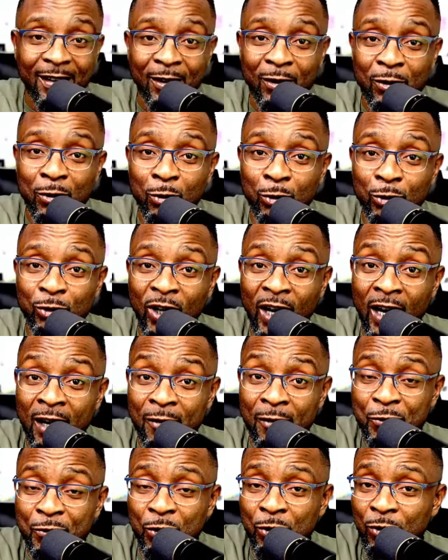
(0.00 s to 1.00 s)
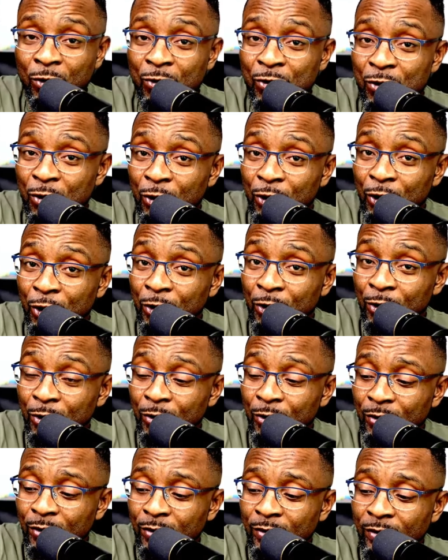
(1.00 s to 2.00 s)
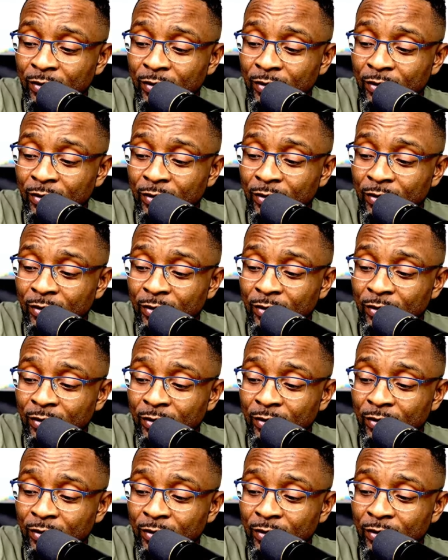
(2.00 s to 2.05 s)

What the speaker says: Good afternoon to you.